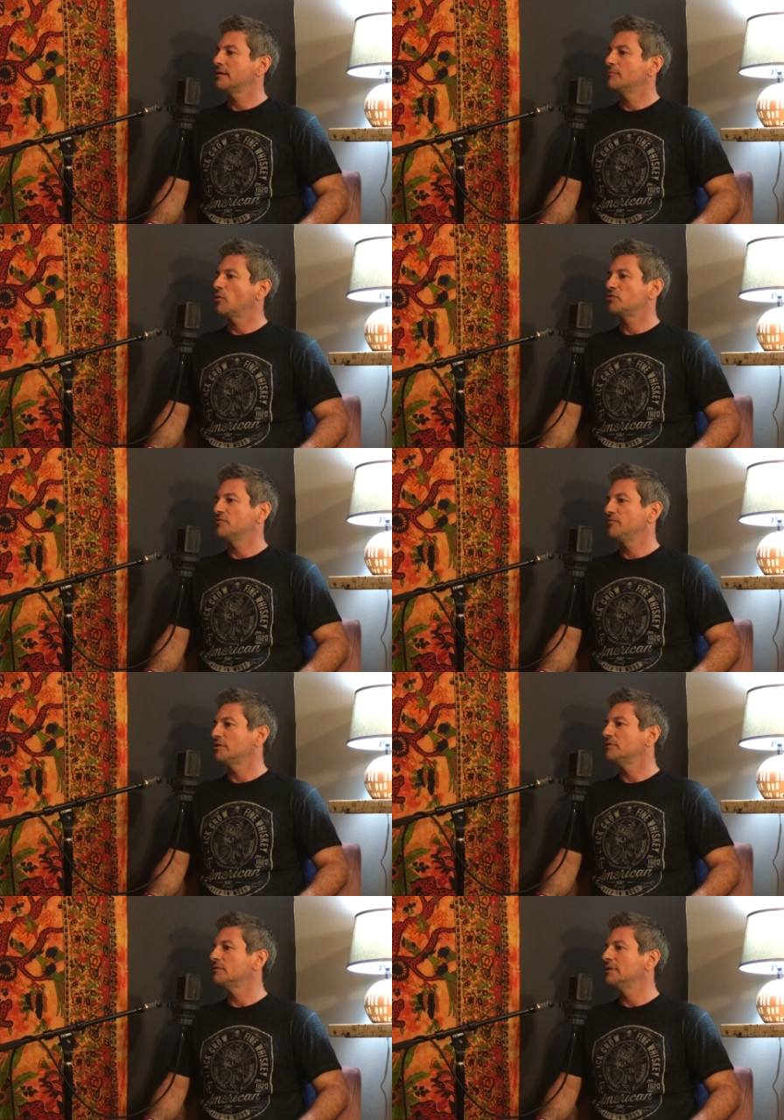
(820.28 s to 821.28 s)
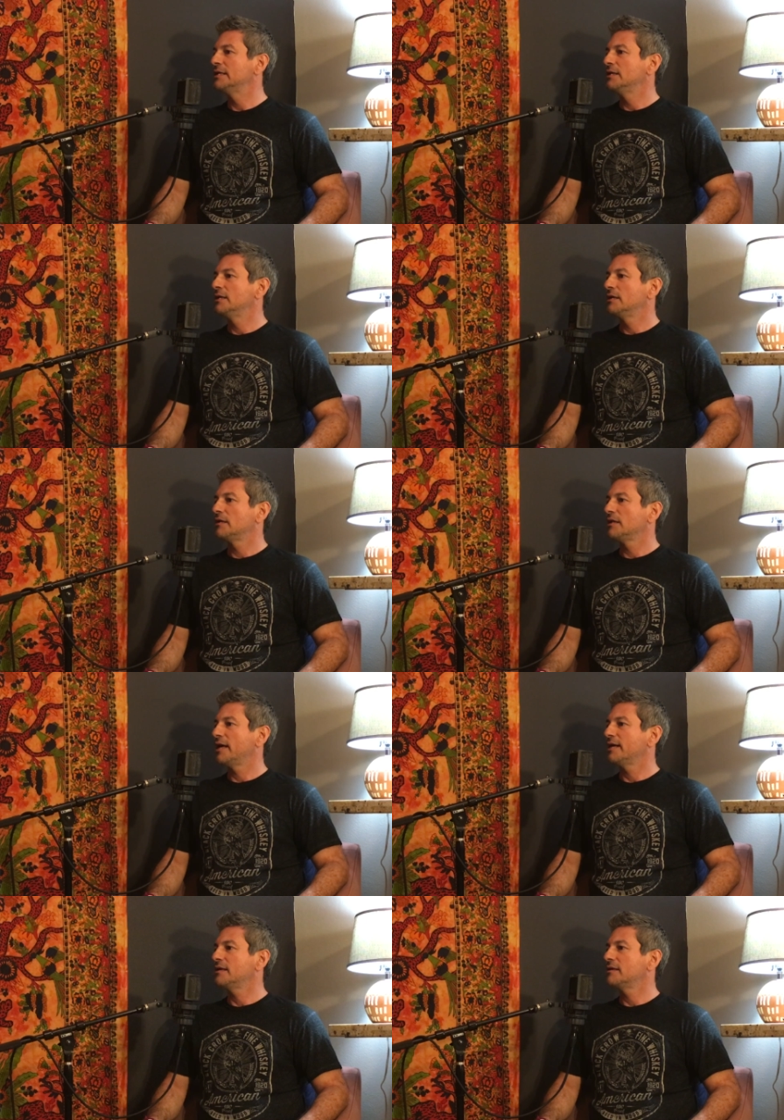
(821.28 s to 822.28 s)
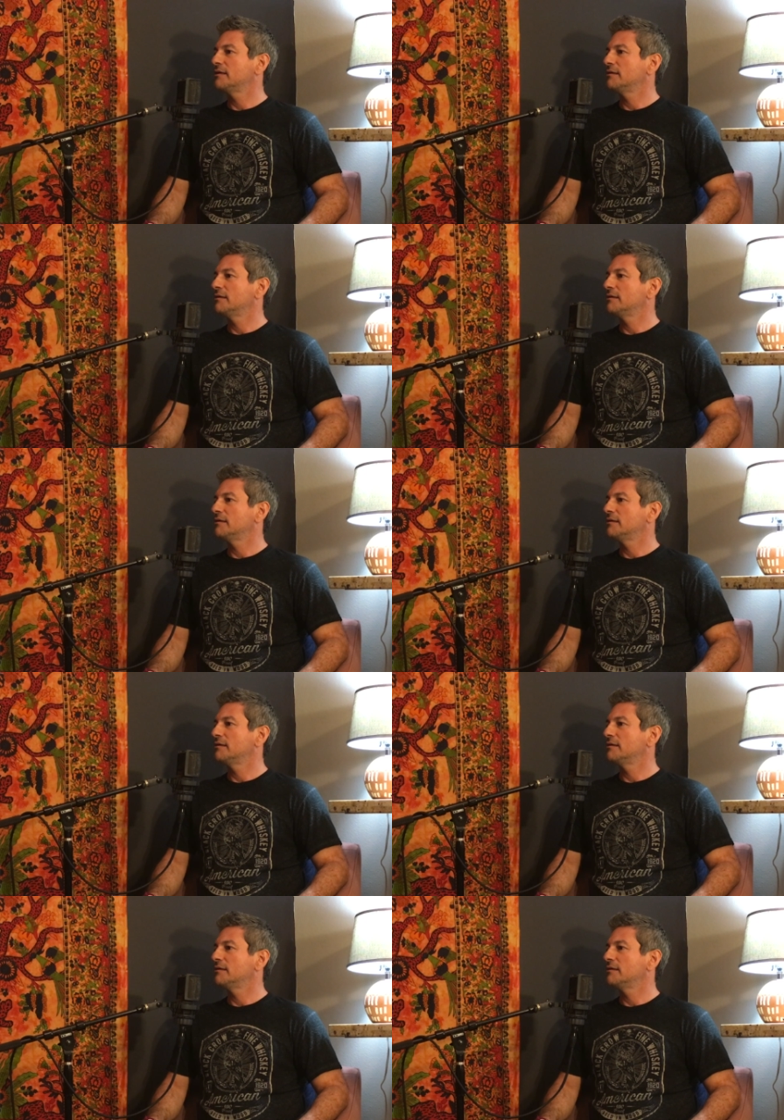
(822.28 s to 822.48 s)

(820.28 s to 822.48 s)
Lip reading: or to feel like